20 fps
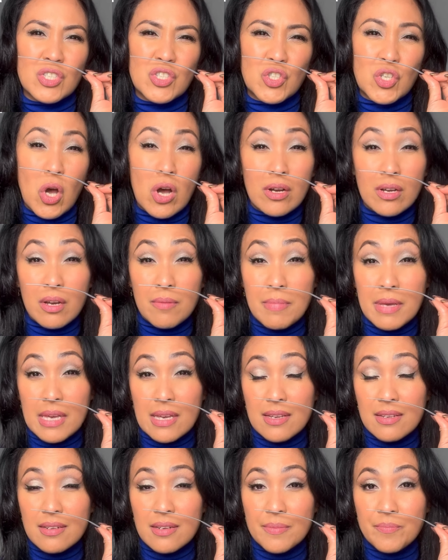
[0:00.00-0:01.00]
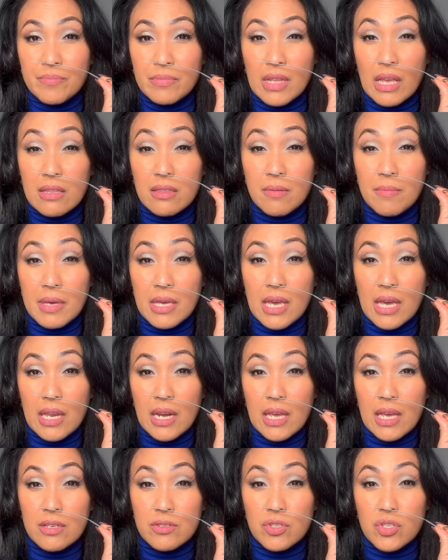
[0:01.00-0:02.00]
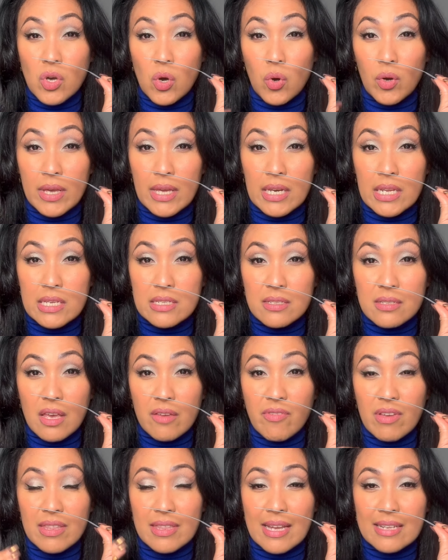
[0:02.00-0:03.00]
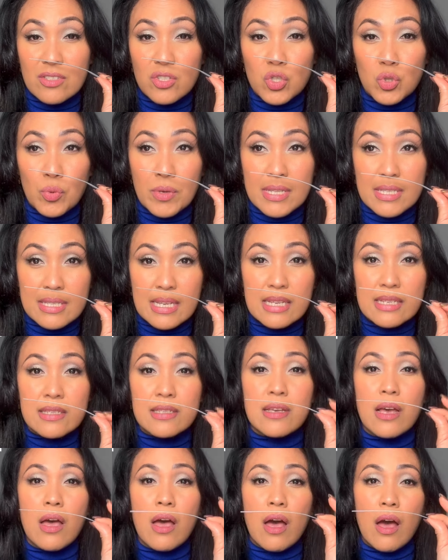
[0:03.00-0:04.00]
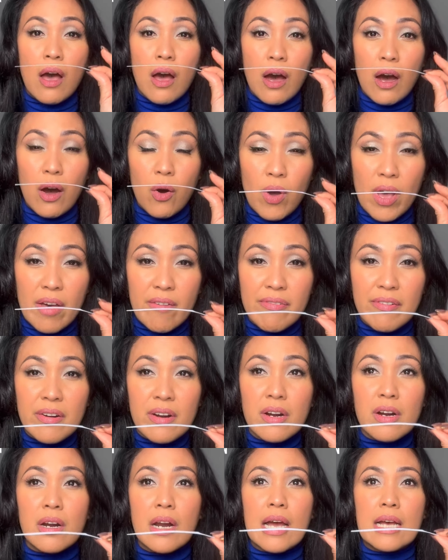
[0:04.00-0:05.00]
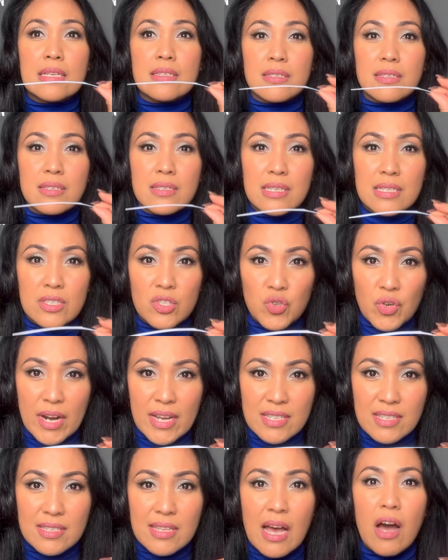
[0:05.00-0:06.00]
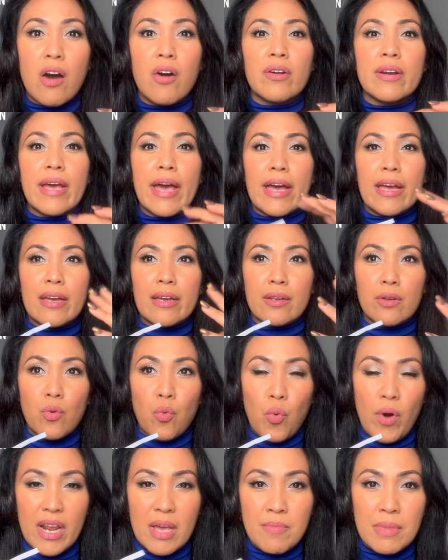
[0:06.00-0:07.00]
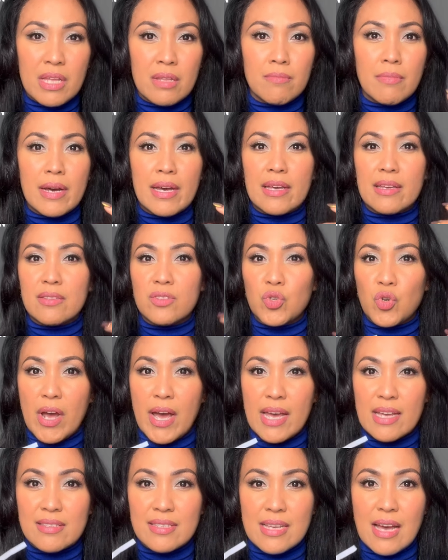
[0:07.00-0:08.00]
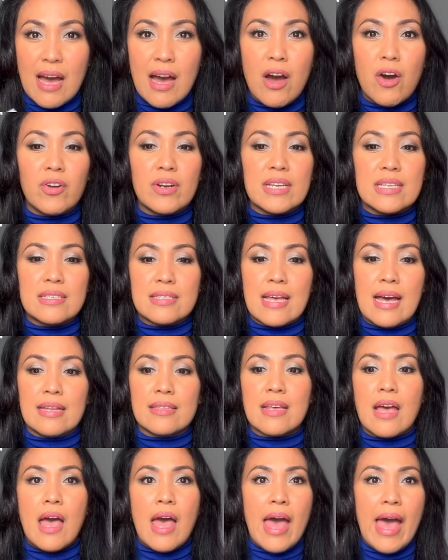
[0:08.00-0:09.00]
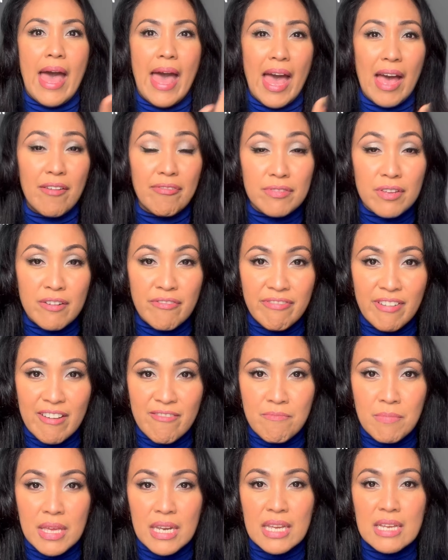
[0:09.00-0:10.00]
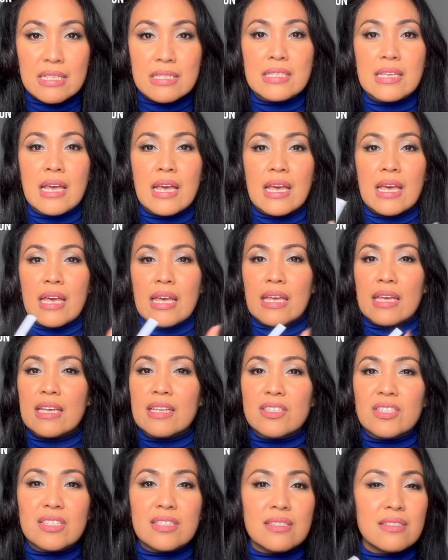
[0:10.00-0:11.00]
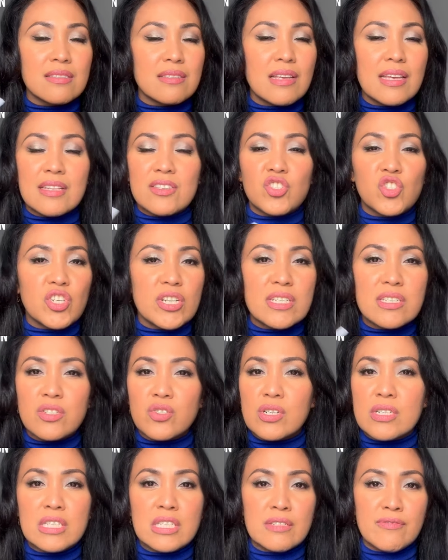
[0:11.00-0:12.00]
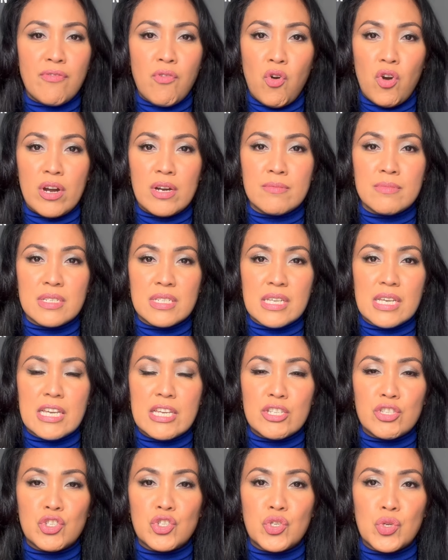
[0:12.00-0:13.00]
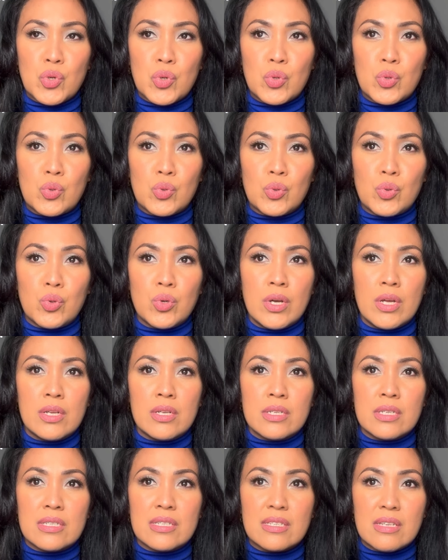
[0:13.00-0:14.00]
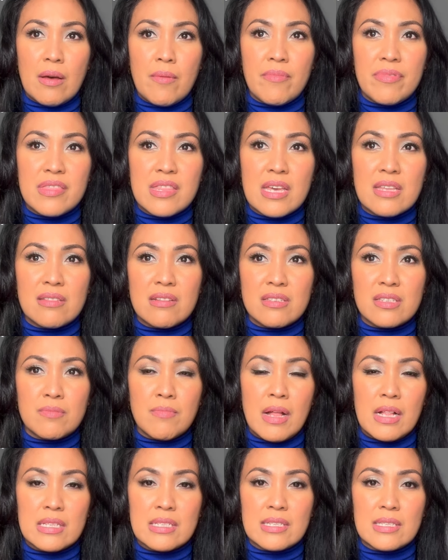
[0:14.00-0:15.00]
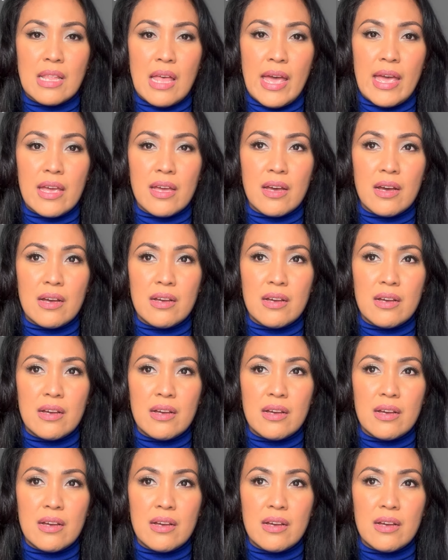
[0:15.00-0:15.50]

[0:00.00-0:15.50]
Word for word: tonka bean in the beginning, so it is giving that sweetness. However, as it dries down, and what I mean by dry down is that after five minutes, it's it just transforms into something that smells like